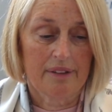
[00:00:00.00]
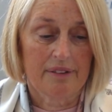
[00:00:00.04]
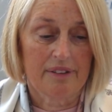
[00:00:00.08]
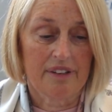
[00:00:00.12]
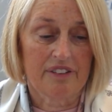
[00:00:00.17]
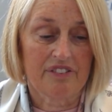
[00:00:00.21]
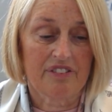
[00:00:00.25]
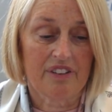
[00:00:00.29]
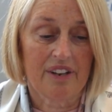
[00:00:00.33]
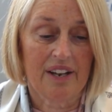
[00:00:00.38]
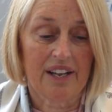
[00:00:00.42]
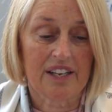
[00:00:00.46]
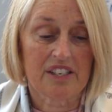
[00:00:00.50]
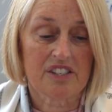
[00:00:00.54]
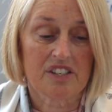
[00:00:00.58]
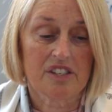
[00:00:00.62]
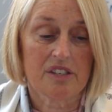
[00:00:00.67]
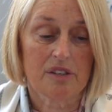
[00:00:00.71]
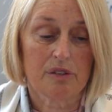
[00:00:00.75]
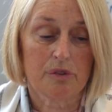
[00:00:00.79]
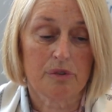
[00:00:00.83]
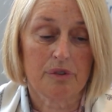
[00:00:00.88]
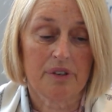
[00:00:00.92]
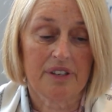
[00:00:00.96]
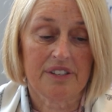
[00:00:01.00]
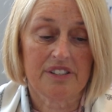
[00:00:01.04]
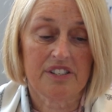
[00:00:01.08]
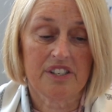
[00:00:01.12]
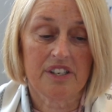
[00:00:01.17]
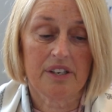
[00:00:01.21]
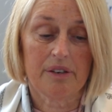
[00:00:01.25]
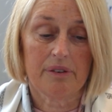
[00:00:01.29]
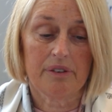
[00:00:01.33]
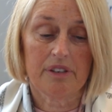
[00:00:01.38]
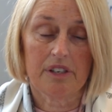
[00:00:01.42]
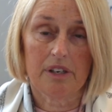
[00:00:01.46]
The selection
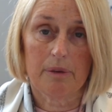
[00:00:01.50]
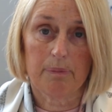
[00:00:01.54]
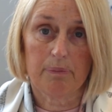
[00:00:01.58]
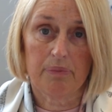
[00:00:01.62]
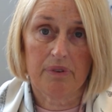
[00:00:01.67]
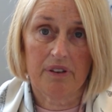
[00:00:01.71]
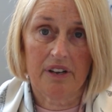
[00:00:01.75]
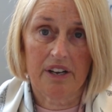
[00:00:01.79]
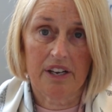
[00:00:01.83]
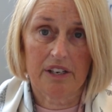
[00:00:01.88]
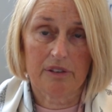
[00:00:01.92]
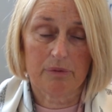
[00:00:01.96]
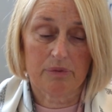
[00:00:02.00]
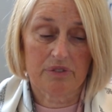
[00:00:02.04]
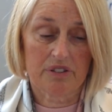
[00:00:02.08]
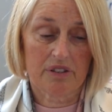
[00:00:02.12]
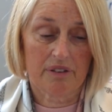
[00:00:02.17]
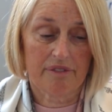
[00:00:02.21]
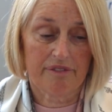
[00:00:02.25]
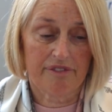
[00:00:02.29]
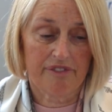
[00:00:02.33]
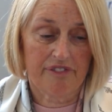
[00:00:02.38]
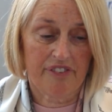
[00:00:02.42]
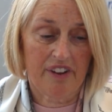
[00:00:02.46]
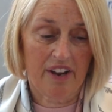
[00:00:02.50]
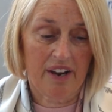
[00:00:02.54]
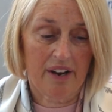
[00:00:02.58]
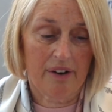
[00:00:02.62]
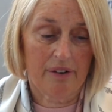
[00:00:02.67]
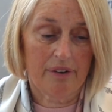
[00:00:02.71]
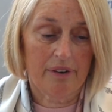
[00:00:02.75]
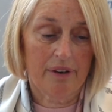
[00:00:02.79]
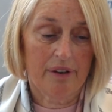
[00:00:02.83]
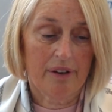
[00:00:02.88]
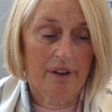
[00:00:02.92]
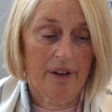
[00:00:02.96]
criteria applied was
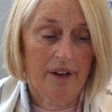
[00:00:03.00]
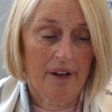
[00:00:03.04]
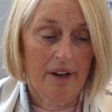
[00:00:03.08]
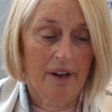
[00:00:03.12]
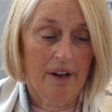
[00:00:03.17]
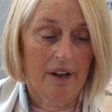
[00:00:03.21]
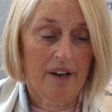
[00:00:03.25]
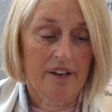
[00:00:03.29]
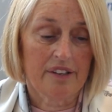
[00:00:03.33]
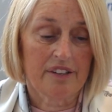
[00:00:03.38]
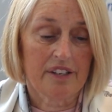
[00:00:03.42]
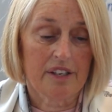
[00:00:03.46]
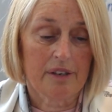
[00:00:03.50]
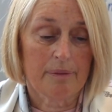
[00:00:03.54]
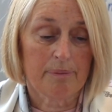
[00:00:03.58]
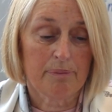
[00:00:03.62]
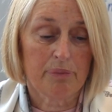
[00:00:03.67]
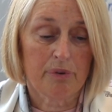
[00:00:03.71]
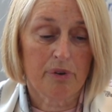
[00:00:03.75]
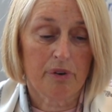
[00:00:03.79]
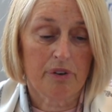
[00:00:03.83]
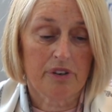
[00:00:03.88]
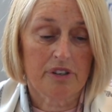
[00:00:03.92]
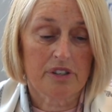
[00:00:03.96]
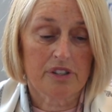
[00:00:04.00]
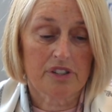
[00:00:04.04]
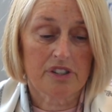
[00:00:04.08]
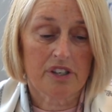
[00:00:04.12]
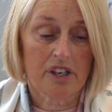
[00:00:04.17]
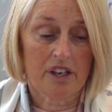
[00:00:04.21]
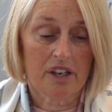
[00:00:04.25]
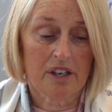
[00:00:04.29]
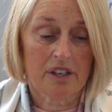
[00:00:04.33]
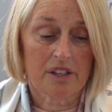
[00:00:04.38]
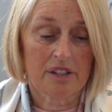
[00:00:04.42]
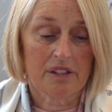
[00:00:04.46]
unfair. The employer
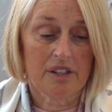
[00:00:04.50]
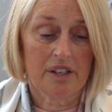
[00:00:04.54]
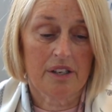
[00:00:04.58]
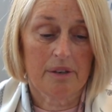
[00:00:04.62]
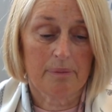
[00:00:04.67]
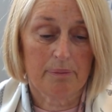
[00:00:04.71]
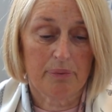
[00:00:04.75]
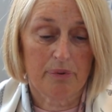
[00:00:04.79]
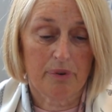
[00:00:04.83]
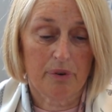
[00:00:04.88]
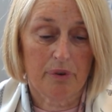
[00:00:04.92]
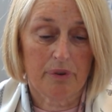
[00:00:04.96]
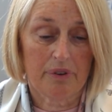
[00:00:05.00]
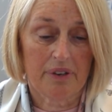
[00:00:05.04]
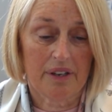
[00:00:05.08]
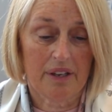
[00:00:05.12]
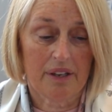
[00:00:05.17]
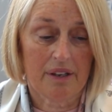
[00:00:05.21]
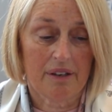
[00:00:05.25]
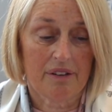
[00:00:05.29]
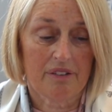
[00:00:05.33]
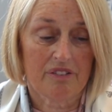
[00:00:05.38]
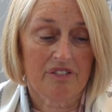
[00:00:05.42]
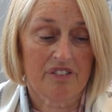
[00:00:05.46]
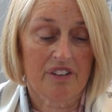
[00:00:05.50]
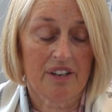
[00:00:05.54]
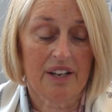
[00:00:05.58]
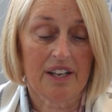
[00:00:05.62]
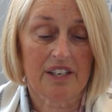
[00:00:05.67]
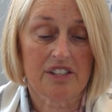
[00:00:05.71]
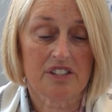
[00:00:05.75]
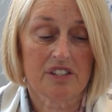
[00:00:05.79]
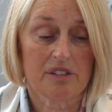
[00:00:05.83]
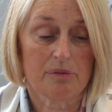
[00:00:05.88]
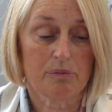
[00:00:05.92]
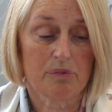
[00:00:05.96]
targeted the employee.
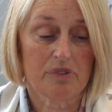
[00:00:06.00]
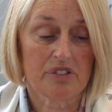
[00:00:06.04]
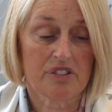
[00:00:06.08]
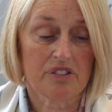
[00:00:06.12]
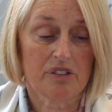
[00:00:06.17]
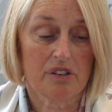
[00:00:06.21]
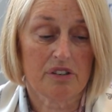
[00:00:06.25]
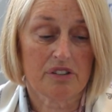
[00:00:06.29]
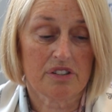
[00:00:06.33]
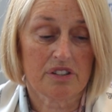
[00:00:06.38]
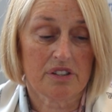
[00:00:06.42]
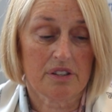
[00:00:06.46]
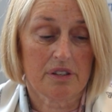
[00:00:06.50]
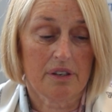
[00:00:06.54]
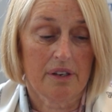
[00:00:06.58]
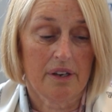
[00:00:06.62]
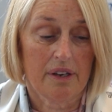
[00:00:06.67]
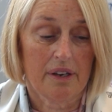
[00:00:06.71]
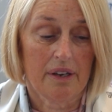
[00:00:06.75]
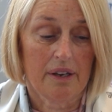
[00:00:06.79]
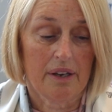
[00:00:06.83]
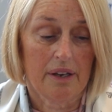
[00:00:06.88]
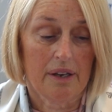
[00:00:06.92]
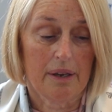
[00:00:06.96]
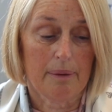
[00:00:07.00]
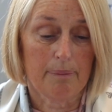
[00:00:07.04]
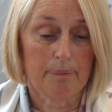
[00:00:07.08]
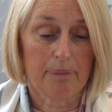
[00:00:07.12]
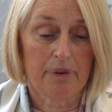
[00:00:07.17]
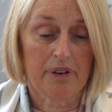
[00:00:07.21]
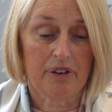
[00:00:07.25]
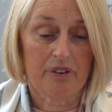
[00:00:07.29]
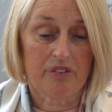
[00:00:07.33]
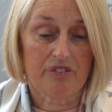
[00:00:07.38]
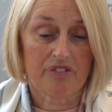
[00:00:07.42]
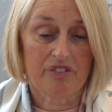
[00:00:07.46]
Selection was not
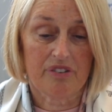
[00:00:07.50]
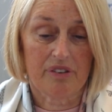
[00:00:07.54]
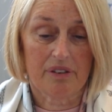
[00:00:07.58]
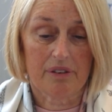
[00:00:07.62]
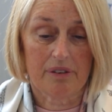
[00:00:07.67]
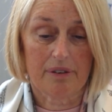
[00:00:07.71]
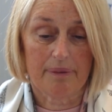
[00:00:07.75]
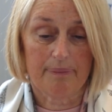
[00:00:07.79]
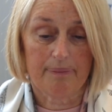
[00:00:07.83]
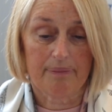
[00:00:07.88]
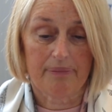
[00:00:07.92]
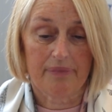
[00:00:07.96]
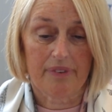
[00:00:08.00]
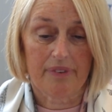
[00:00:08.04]
impersonal.